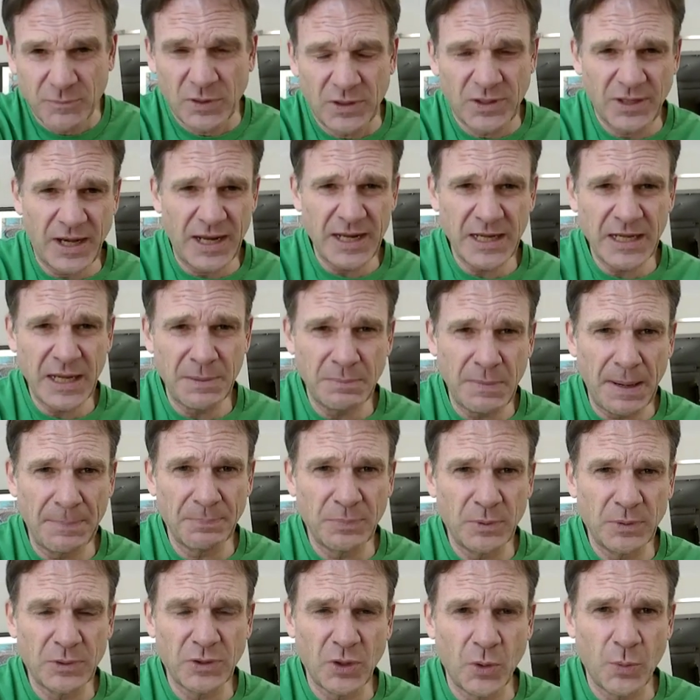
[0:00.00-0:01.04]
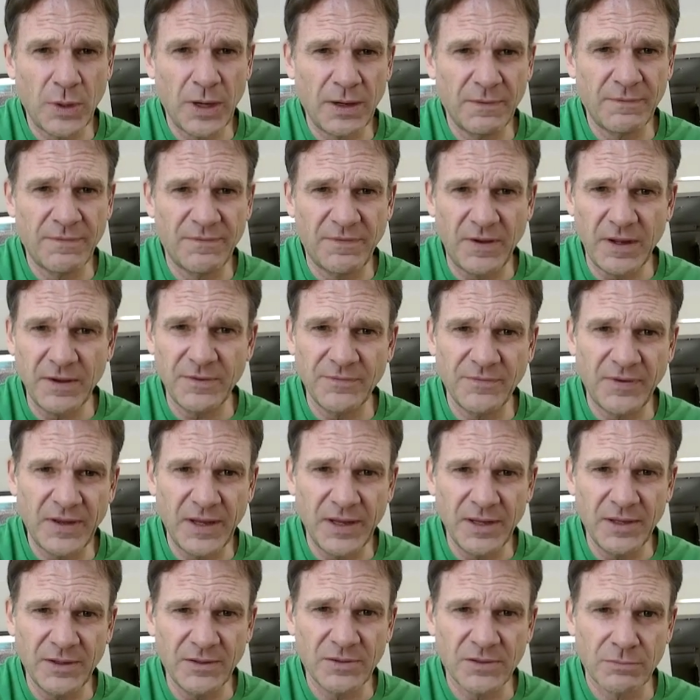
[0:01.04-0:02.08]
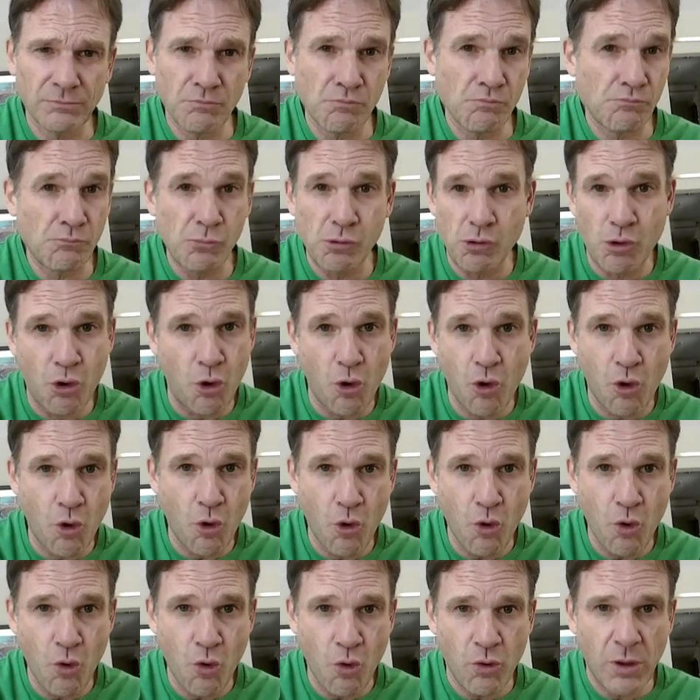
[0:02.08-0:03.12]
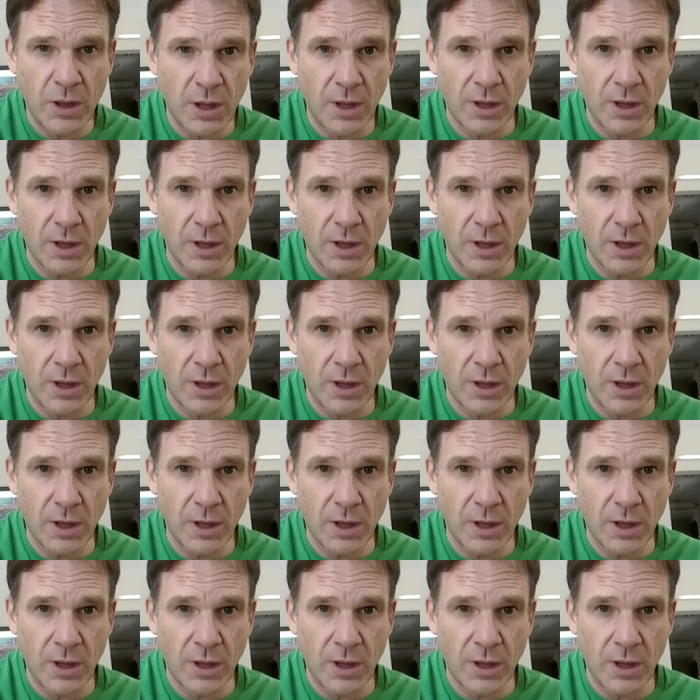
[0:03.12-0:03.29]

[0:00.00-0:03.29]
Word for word: Did I come up with the word fuckface? No.